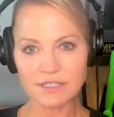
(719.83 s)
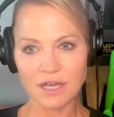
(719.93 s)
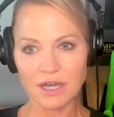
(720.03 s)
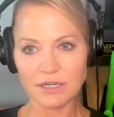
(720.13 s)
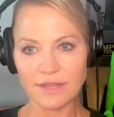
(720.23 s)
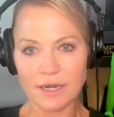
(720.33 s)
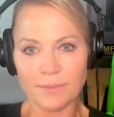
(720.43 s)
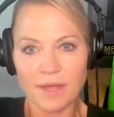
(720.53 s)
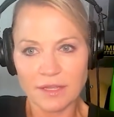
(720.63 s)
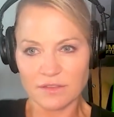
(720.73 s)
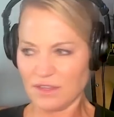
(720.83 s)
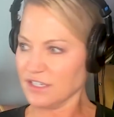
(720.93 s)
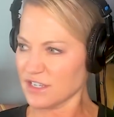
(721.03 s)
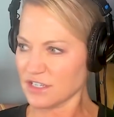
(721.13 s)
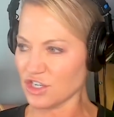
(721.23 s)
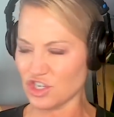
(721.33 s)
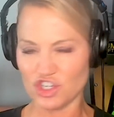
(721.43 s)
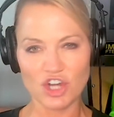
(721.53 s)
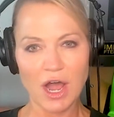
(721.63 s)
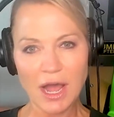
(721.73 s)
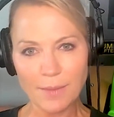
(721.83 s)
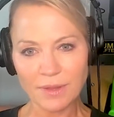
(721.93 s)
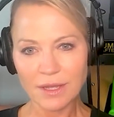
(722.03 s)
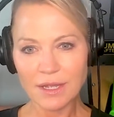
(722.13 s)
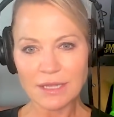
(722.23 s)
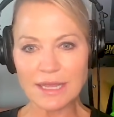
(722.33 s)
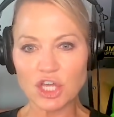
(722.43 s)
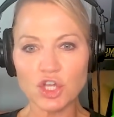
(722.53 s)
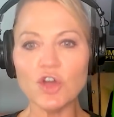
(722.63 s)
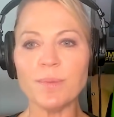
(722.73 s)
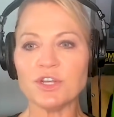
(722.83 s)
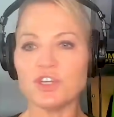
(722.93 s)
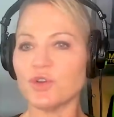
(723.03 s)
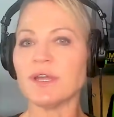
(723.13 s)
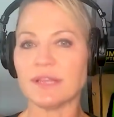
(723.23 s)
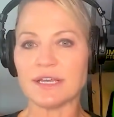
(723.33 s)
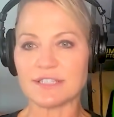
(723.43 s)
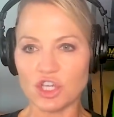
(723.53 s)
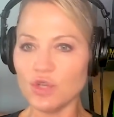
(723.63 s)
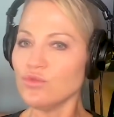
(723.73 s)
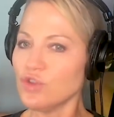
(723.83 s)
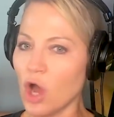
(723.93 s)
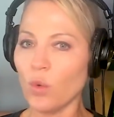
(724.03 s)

on, and then I'm like, this is a job? Like, you've been doing this. Like, you know